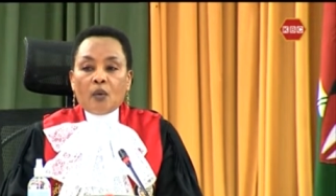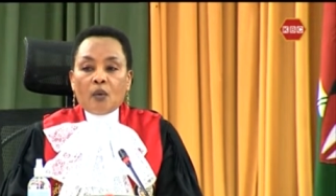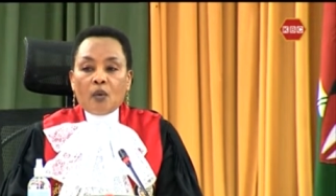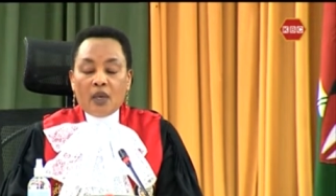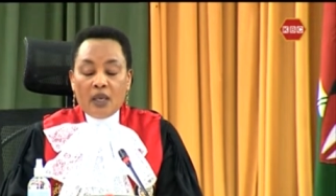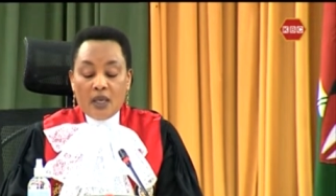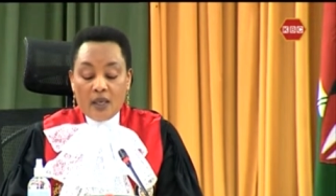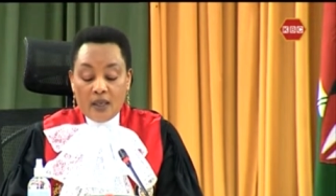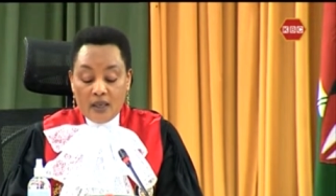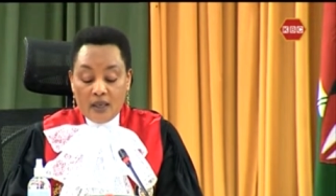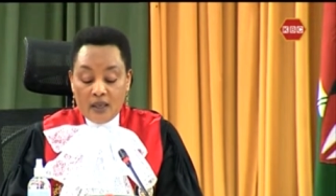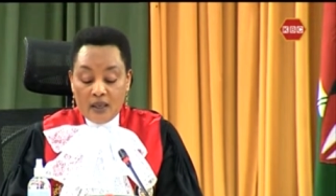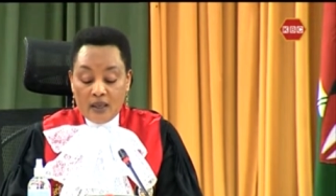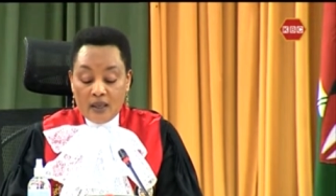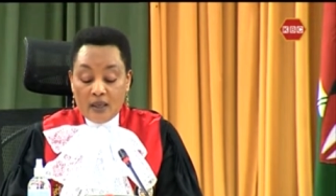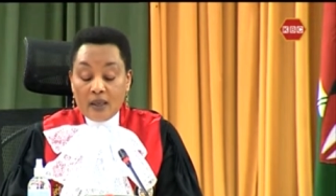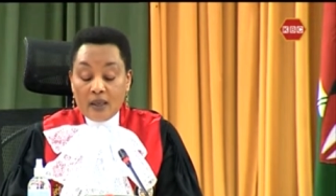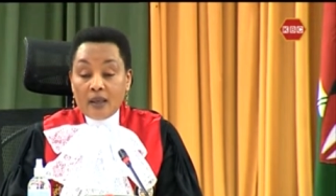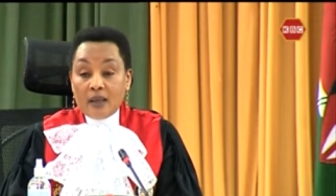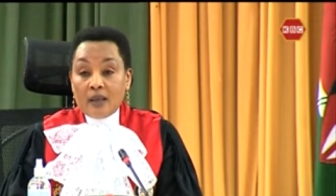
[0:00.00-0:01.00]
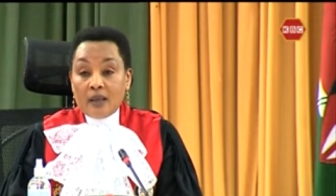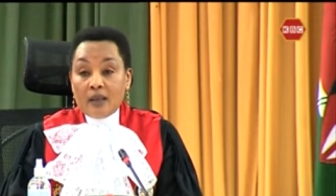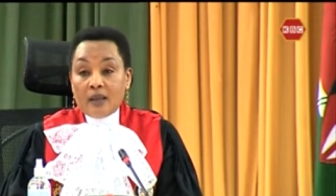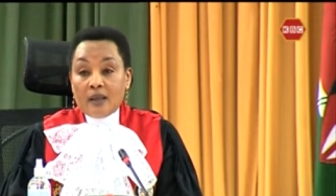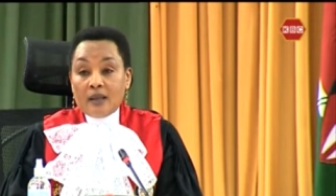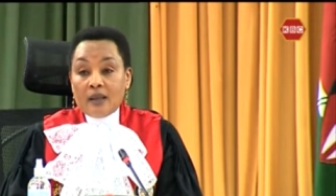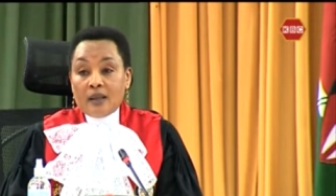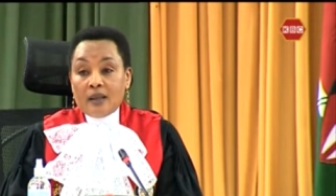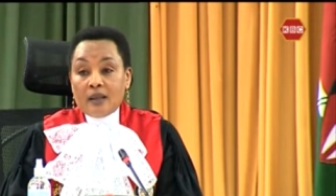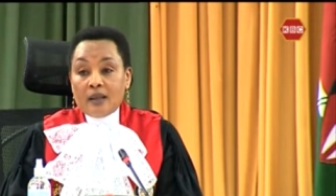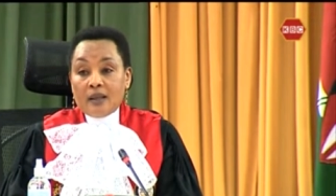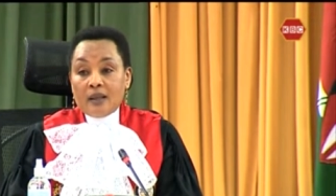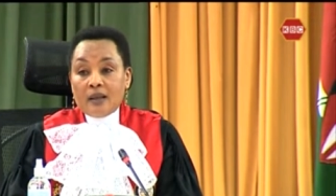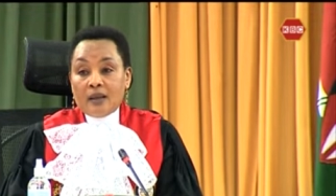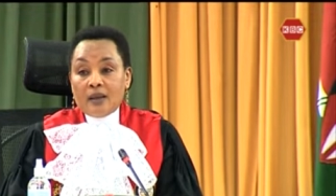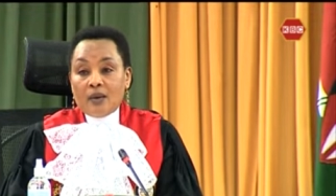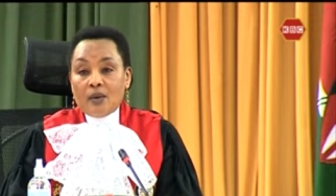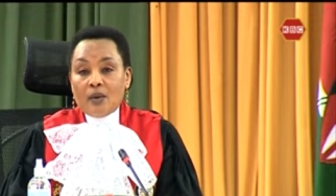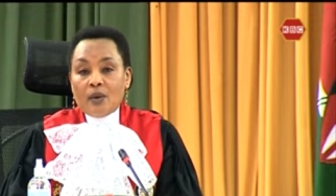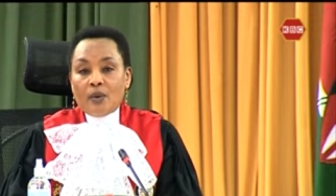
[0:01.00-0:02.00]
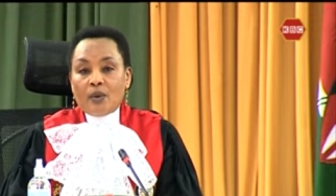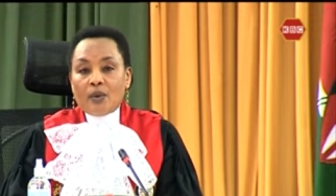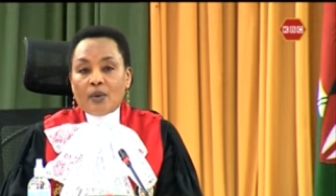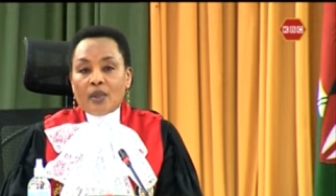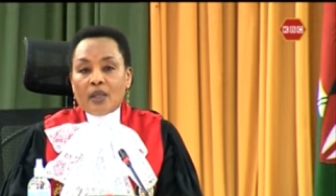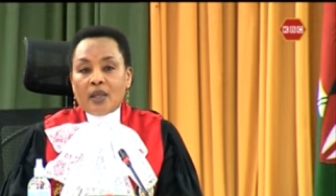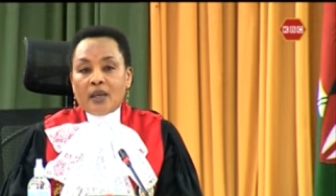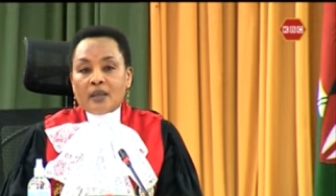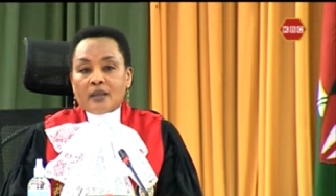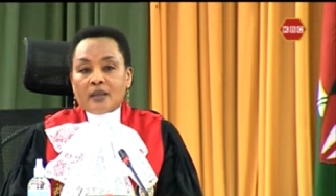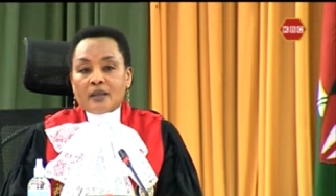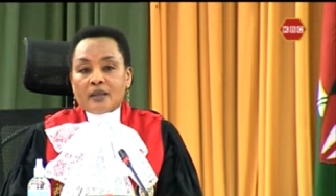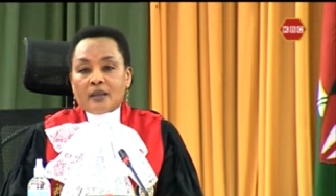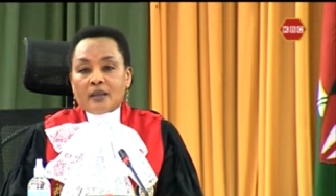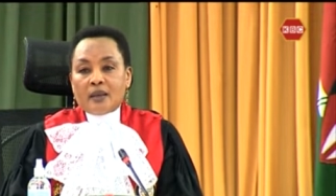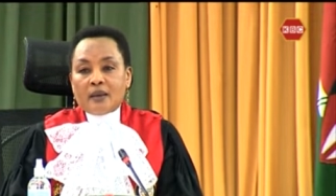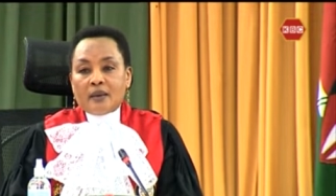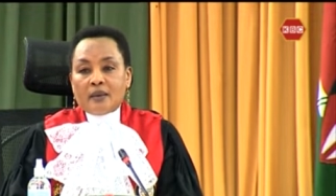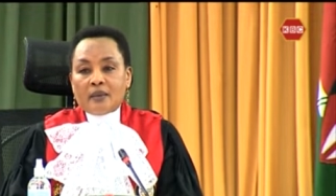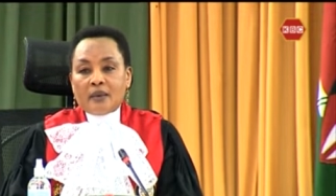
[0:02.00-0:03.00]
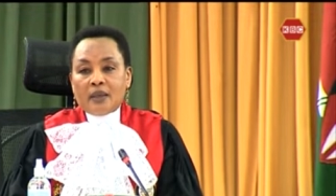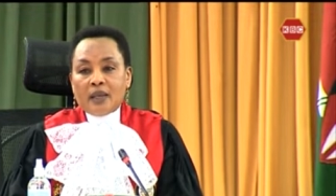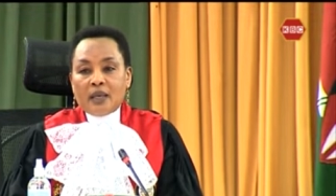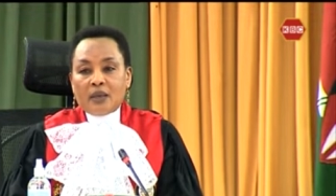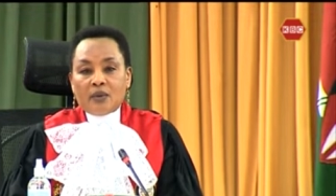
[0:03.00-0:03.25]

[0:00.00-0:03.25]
We know that, uh,